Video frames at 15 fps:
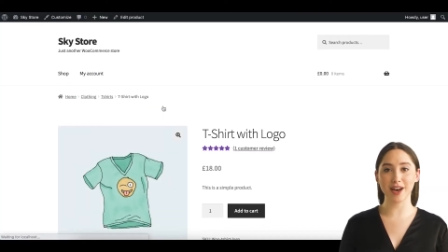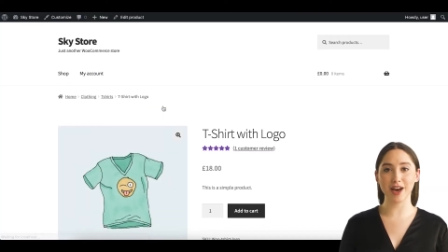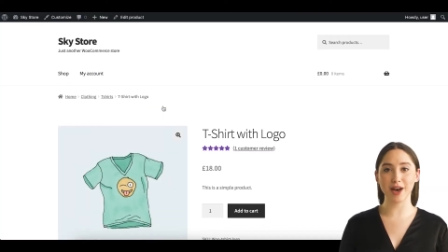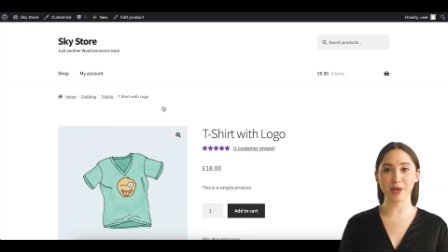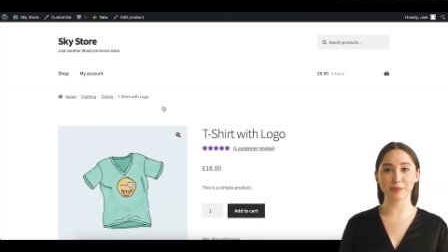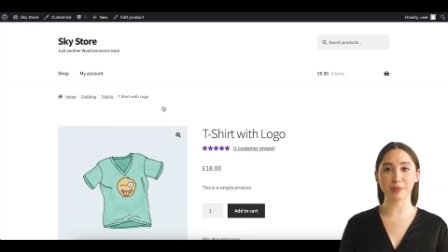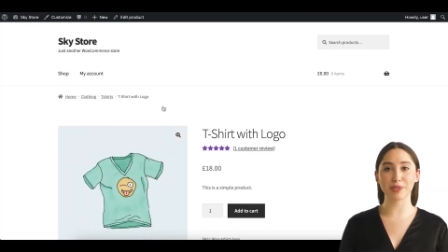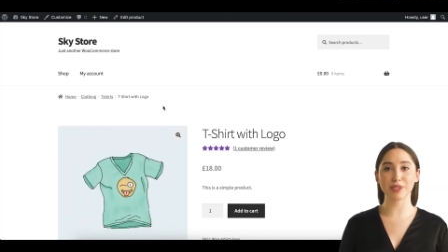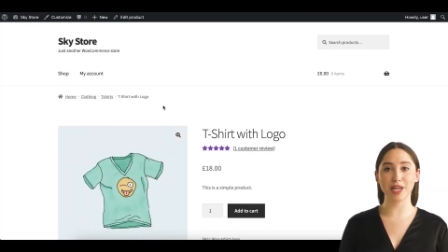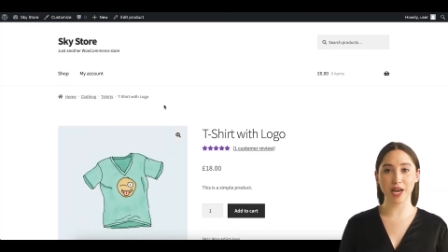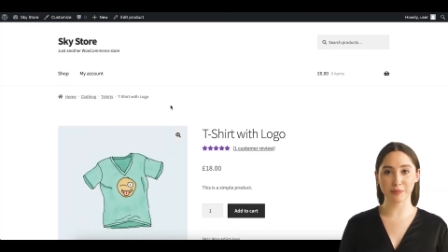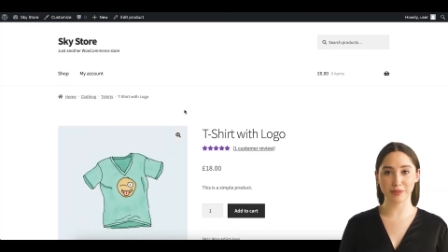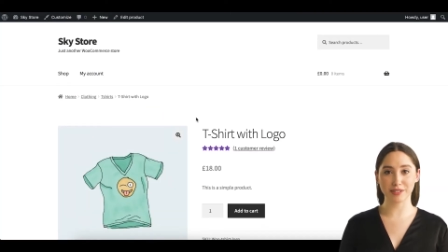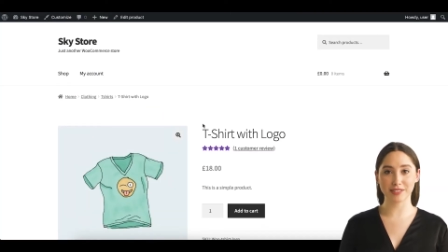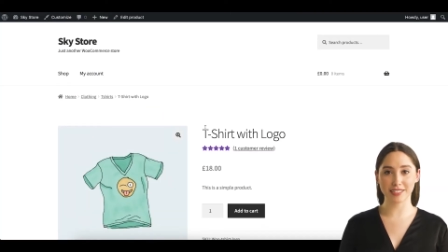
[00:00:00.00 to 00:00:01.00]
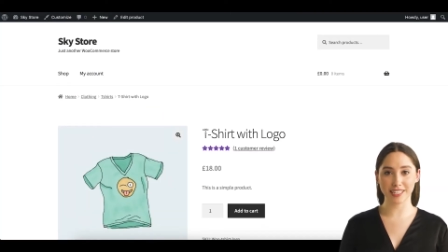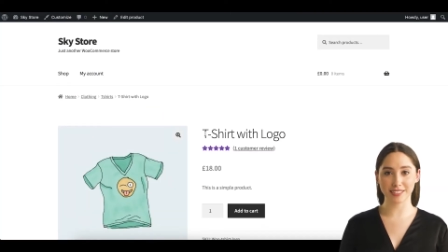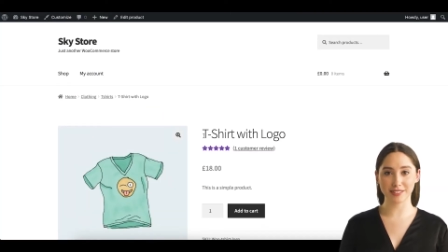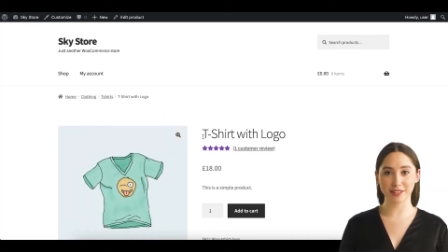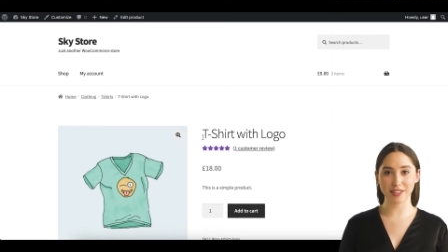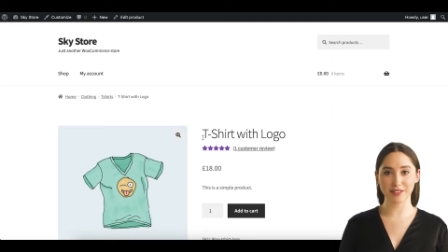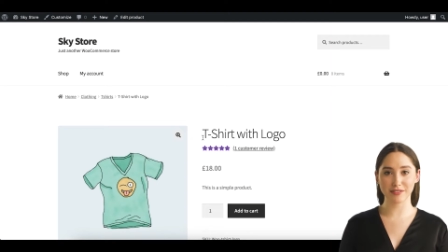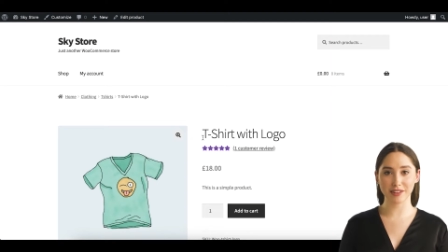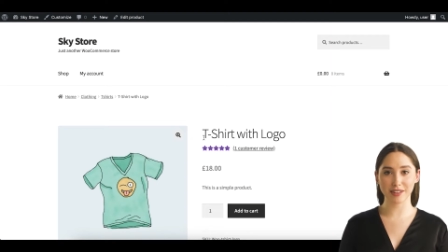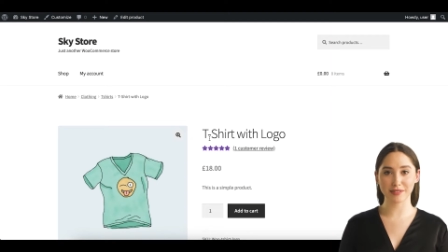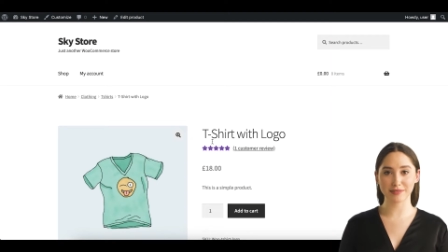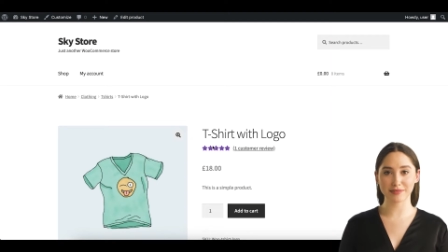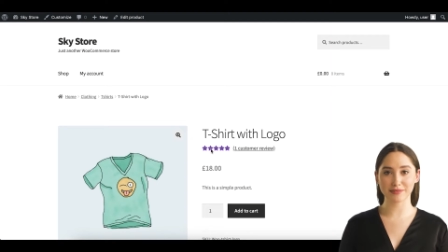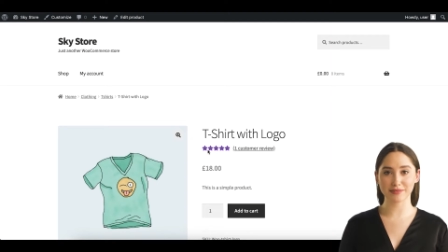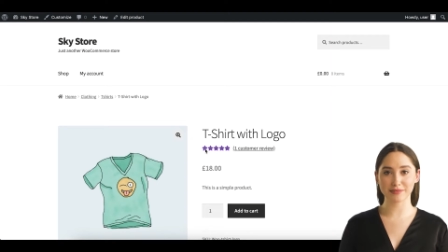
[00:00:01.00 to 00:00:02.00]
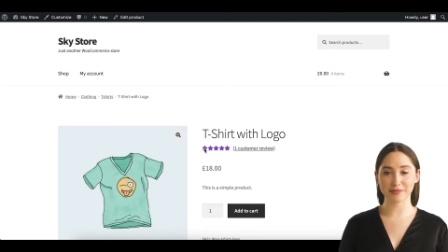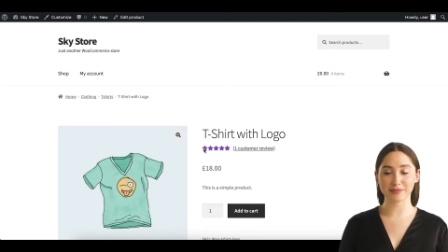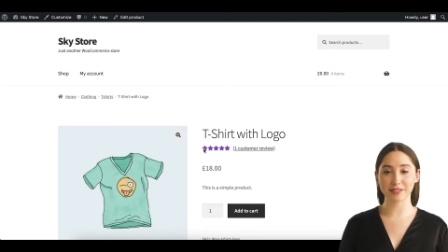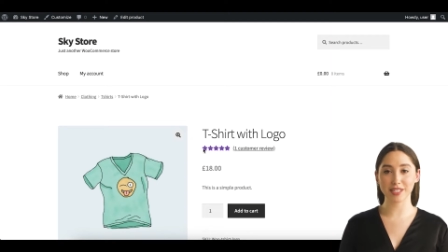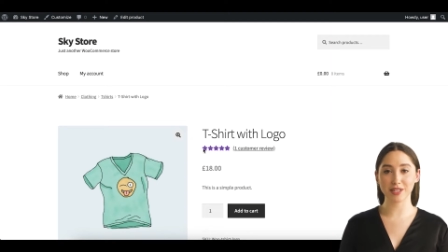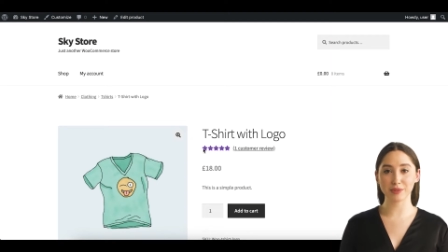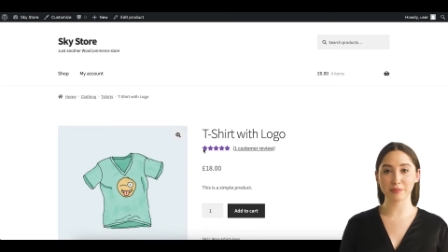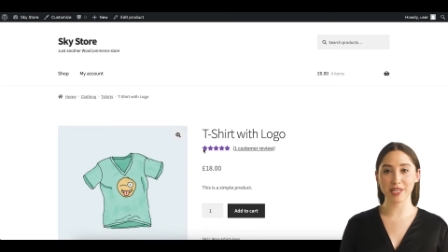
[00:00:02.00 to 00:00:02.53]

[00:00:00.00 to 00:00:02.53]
all WooCommerce themes are different you